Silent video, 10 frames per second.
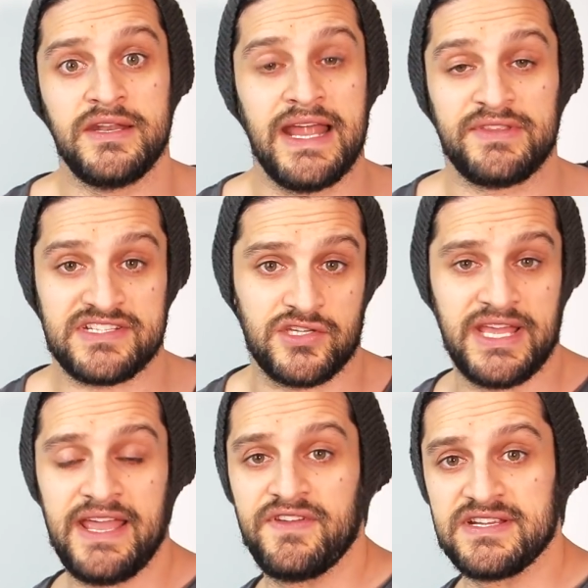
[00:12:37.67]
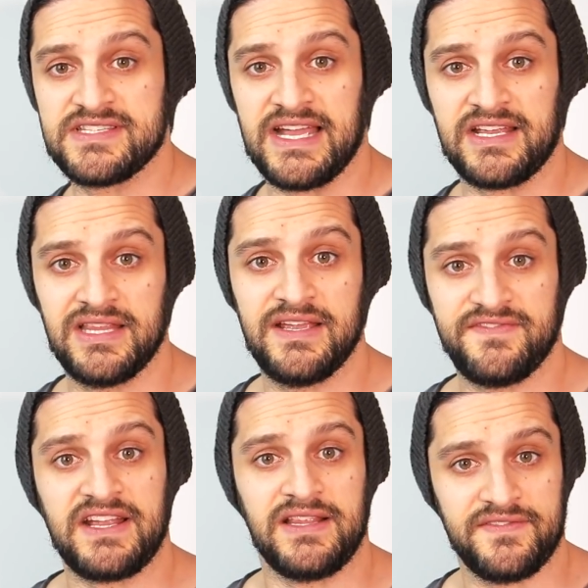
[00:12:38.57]
Now, that's not the heaviest that I can
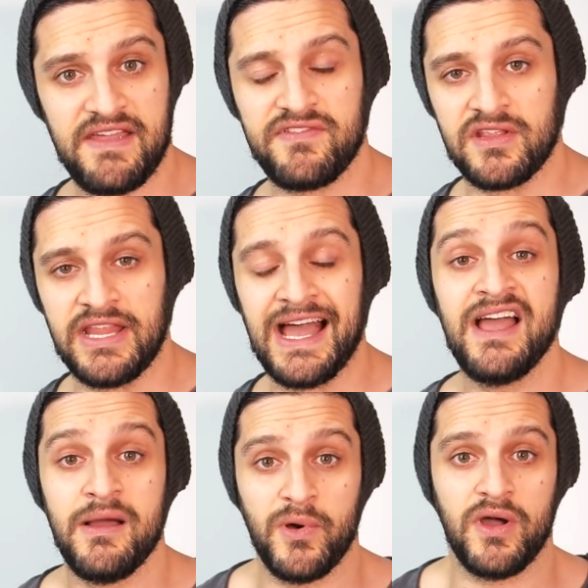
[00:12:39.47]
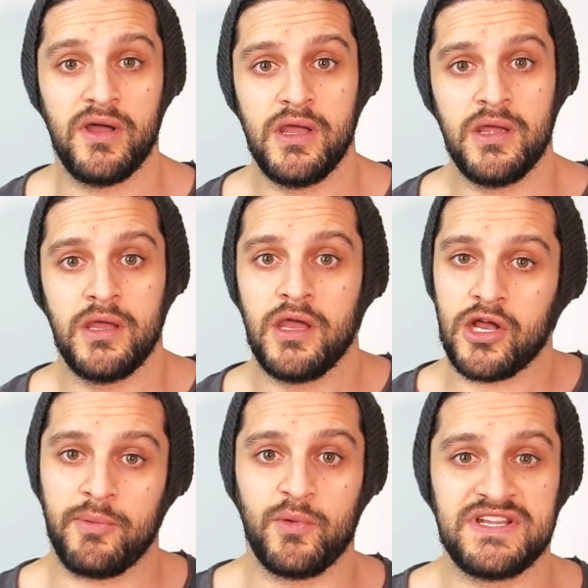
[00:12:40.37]
lift, I can lift heavier than that, but a
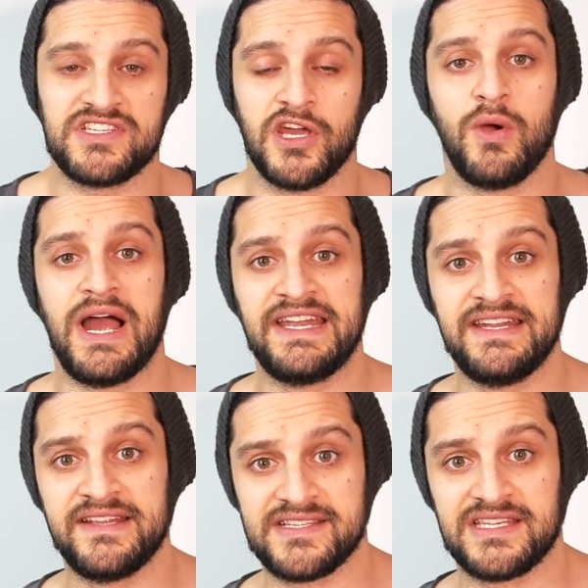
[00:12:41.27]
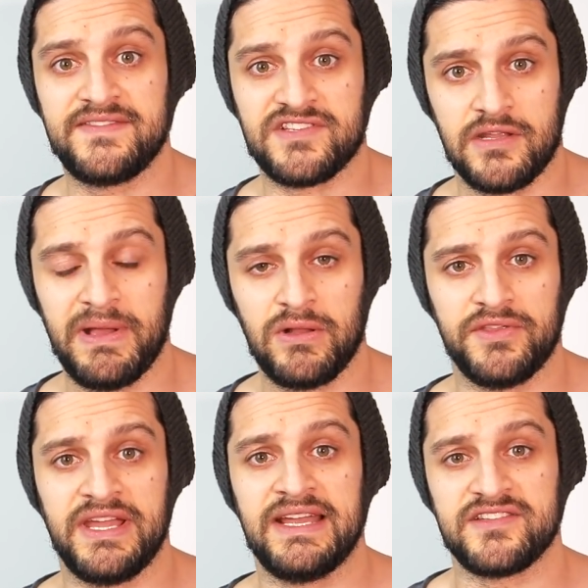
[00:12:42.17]
couple of weeks ago, I needed sleeves and a belt
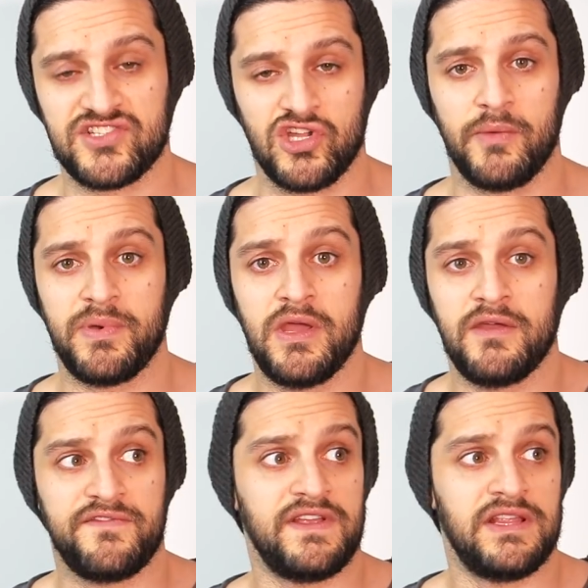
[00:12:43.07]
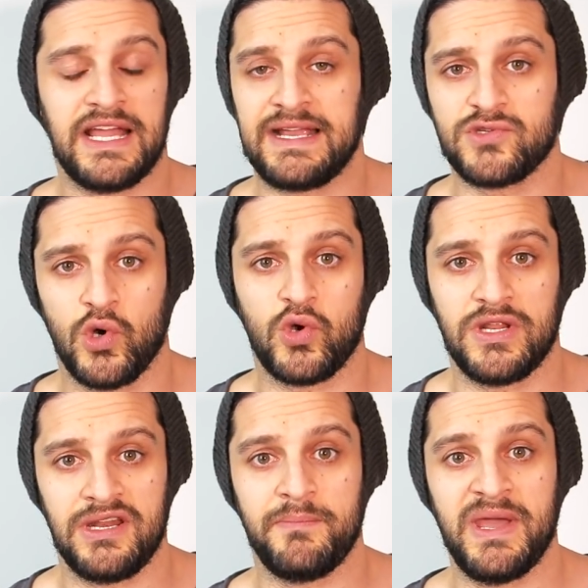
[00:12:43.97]
on there to stop feeling like I was awkward
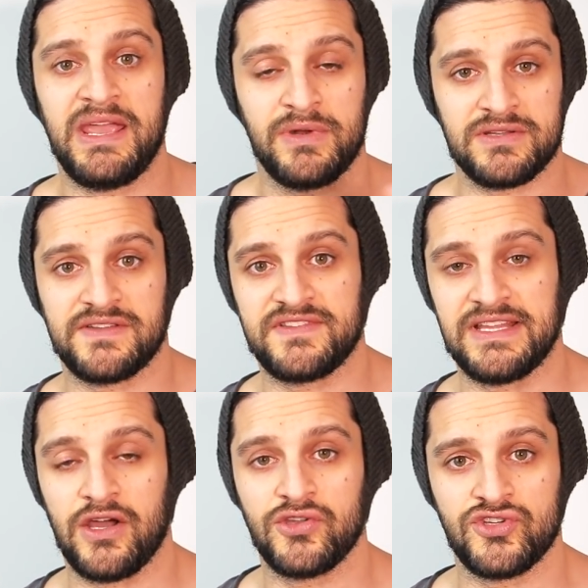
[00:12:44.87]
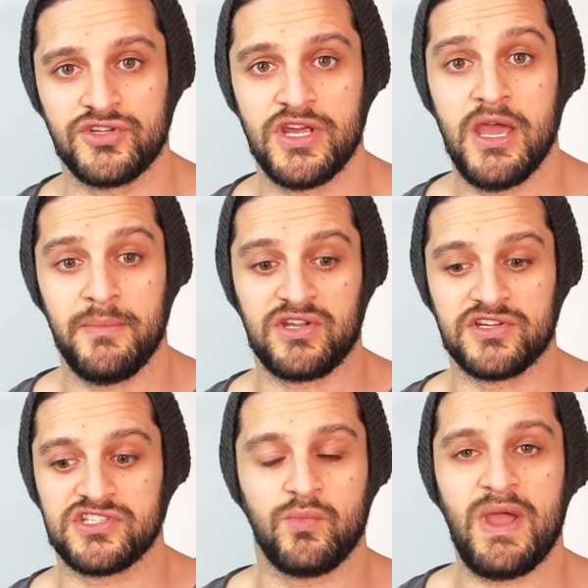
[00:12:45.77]
and in pain when I was lifting that 100
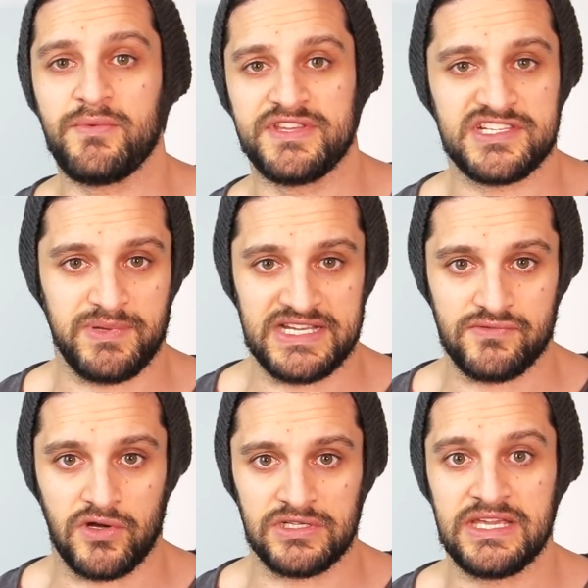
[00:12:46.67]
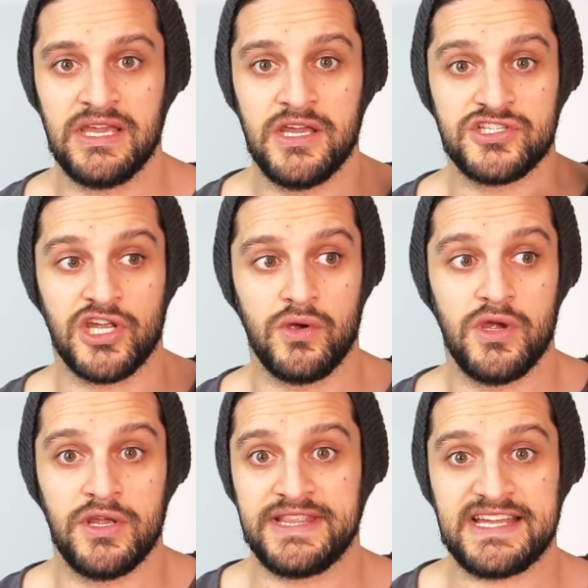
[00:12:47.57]
because the weight would displace wrongly.
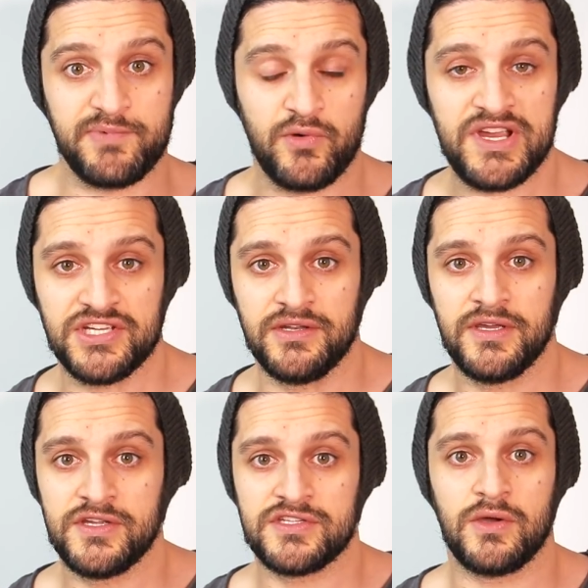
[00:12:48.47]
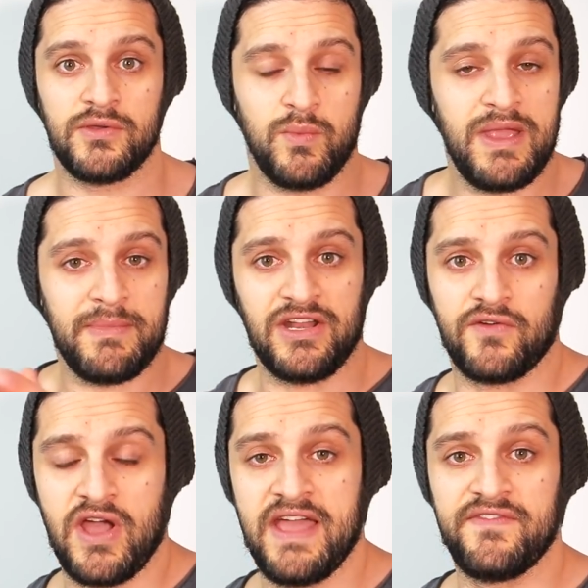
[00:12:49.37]
So that's progression. So the weight might
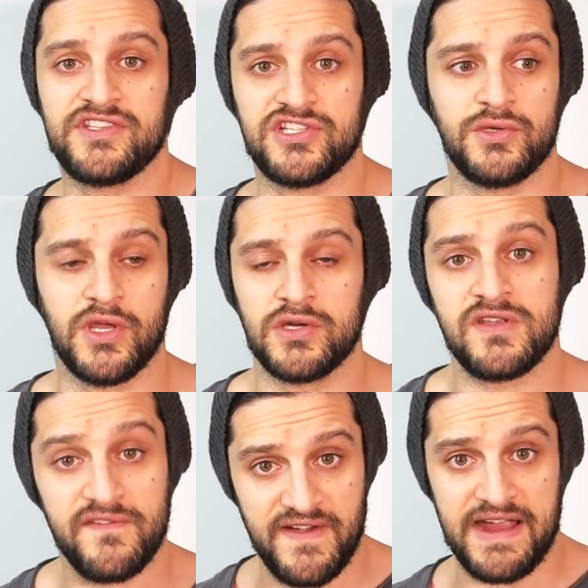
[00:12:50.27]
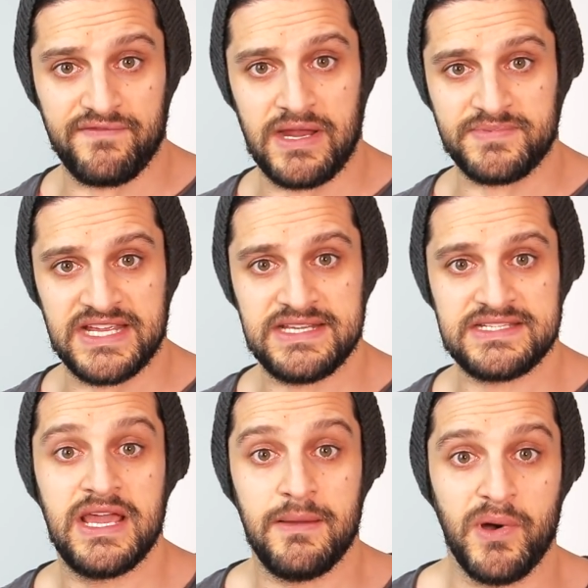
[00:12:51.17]
not got heavier to do those five rep
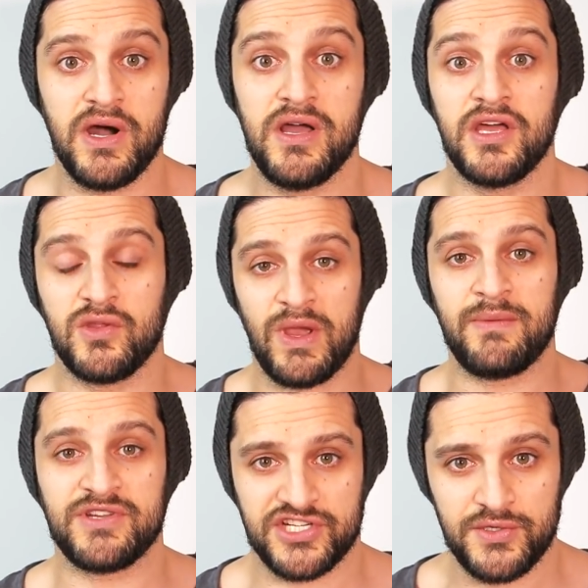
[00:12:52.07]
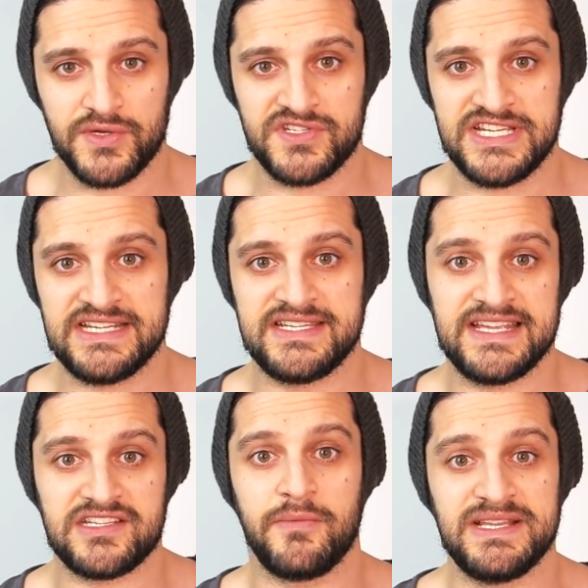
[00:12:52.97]
sets, but the way in which I do those sets
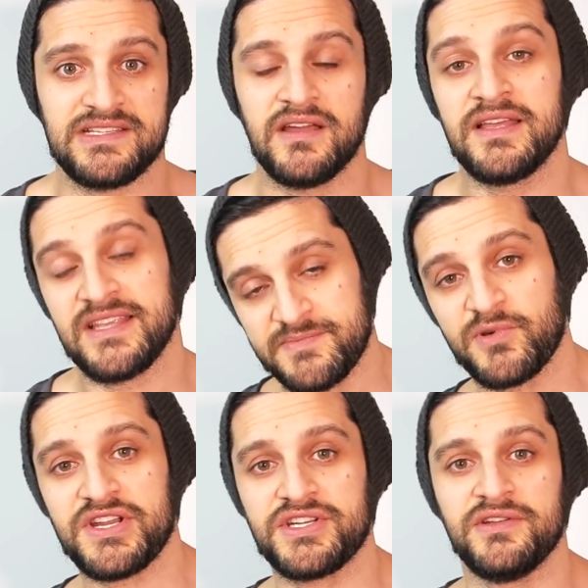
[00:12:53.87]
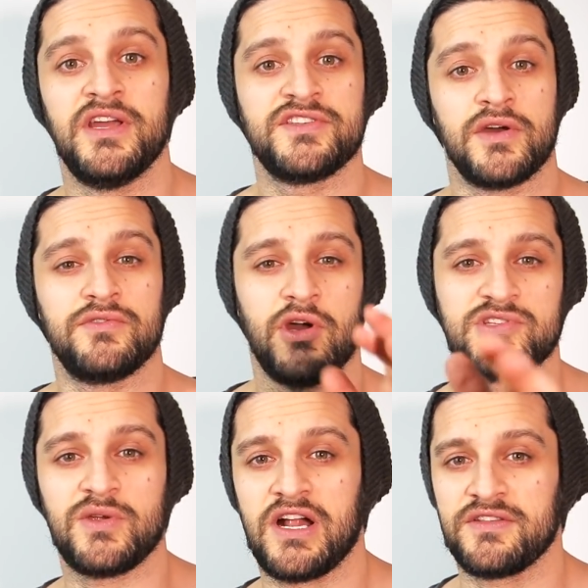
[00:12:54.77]
has got better. That's progression. So don't be
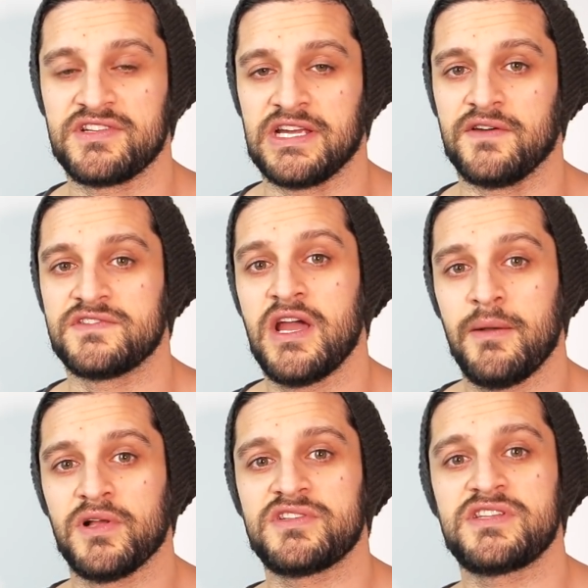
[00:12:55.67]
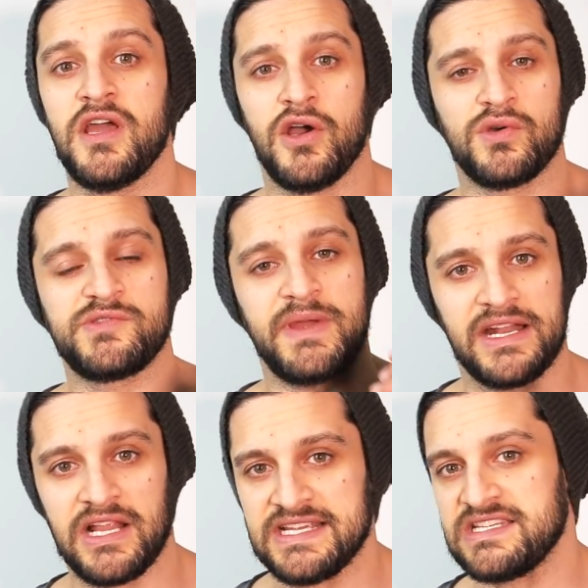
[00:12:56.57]
too hard on yourselves. Plus, always be
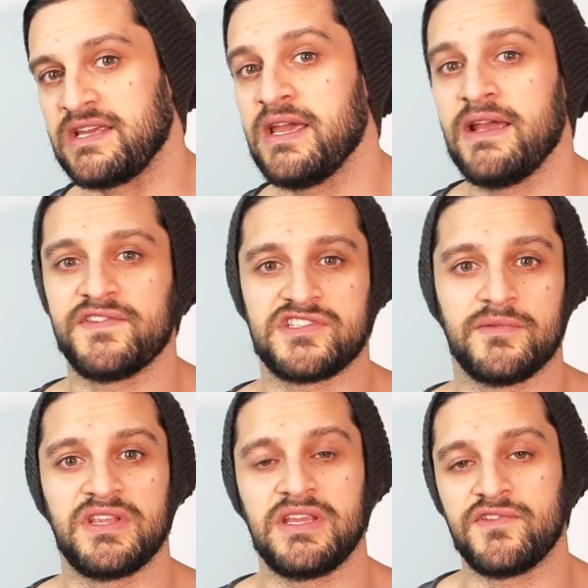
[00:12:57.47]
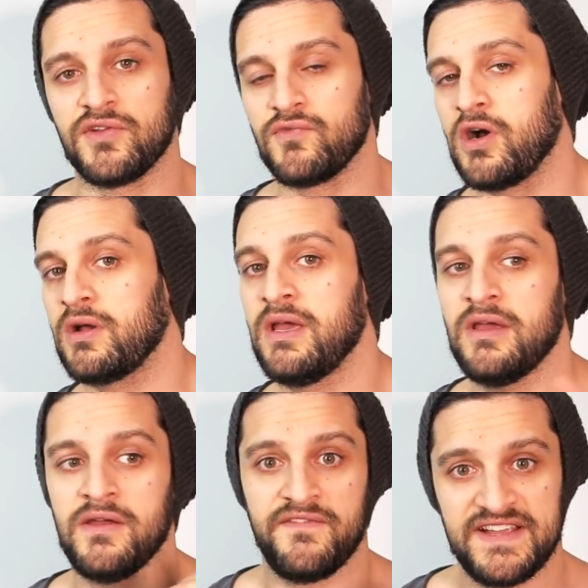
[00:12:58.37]
analysing. If there's something you've done wrong,
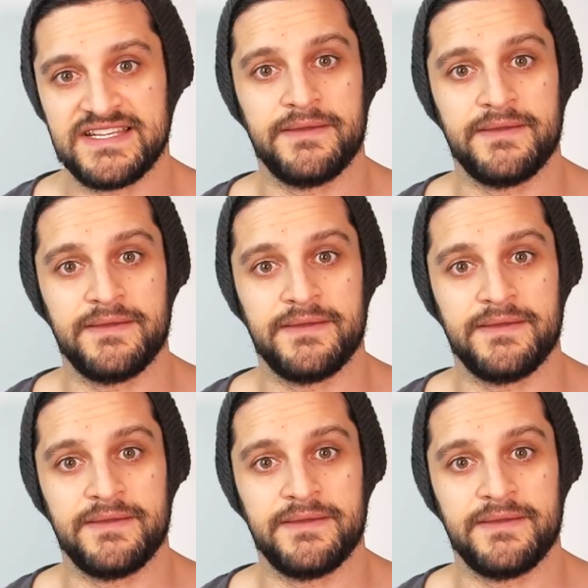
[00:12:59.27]
fix